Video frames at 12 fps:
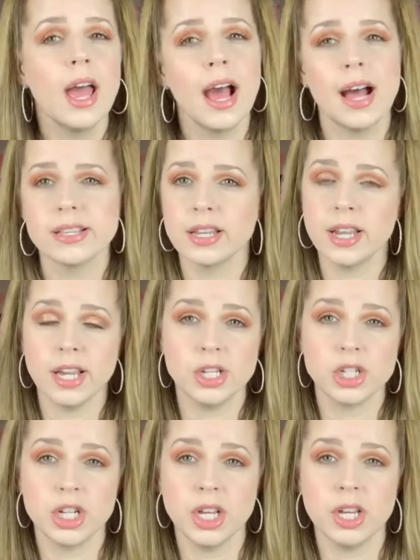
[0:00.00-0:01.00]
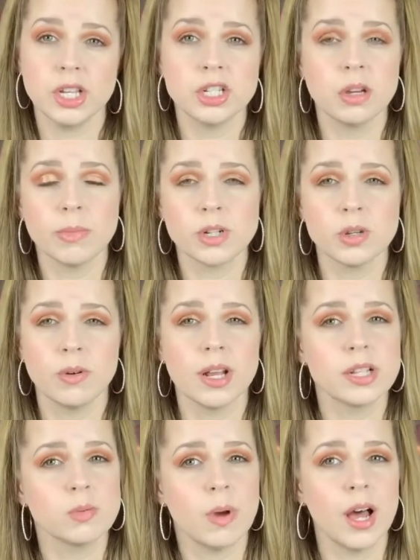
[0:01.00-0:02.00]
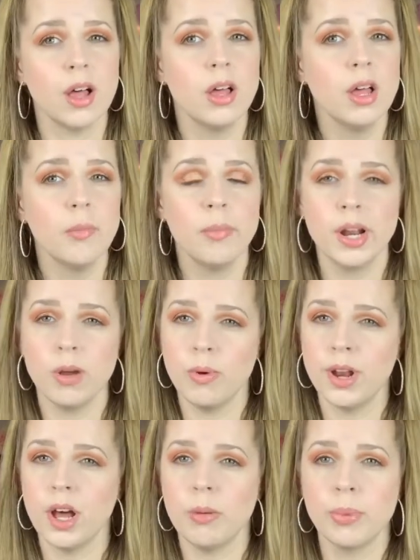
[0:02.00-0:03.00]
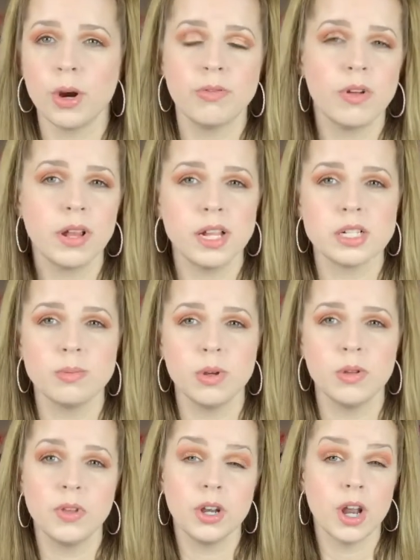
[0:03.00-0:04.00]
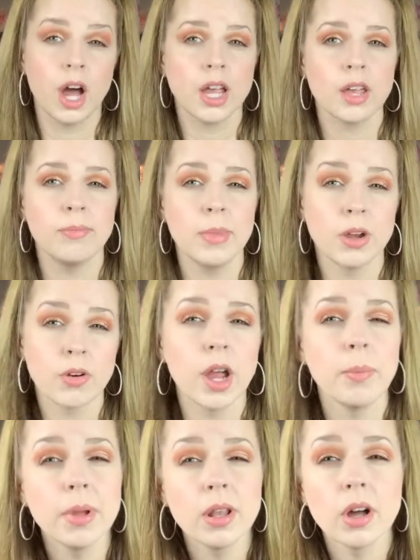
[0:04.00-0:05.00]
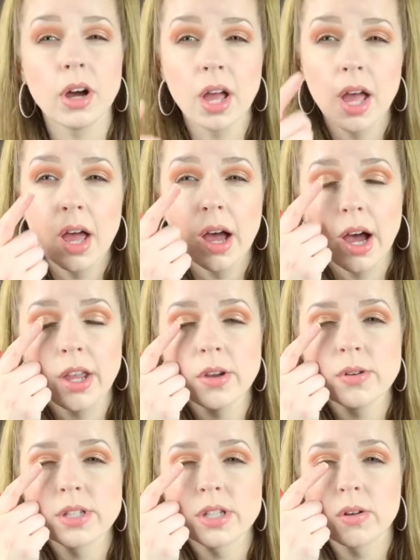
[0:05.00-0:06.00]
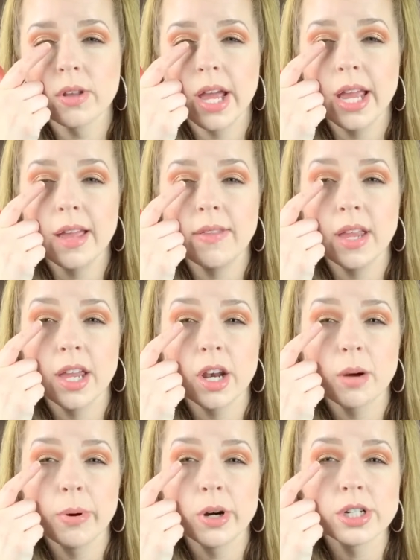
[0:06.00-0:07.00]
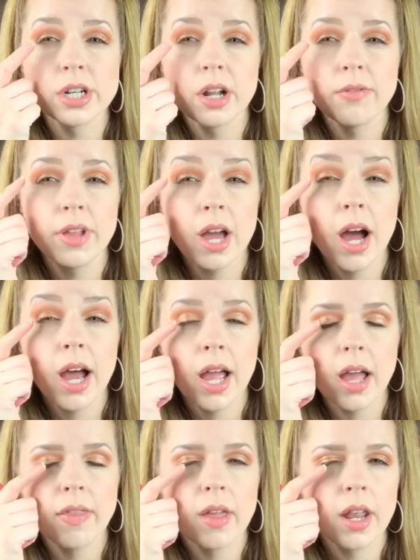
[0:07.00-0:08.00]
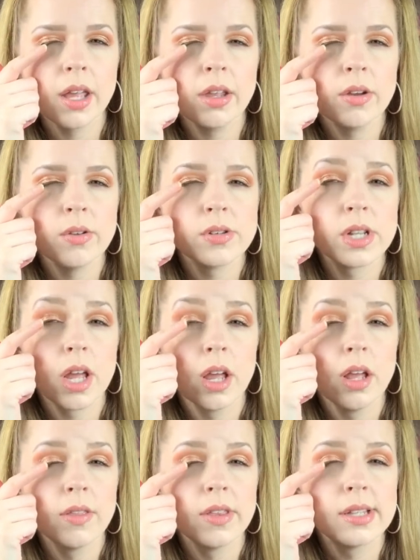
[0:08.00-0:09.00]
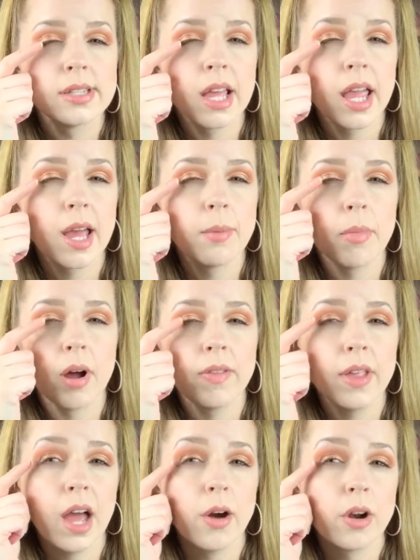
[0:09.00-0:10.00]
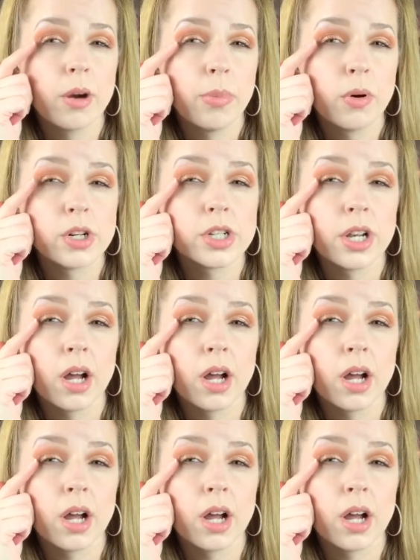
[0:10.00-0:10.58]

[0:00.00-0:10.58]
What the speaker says: has a nice sheen and shimmer to it as well, but it went on perfectly smooth, did not give me a crepey look. I used Soleil in the inner portion of the eye, and then I used the Zam on the outer portion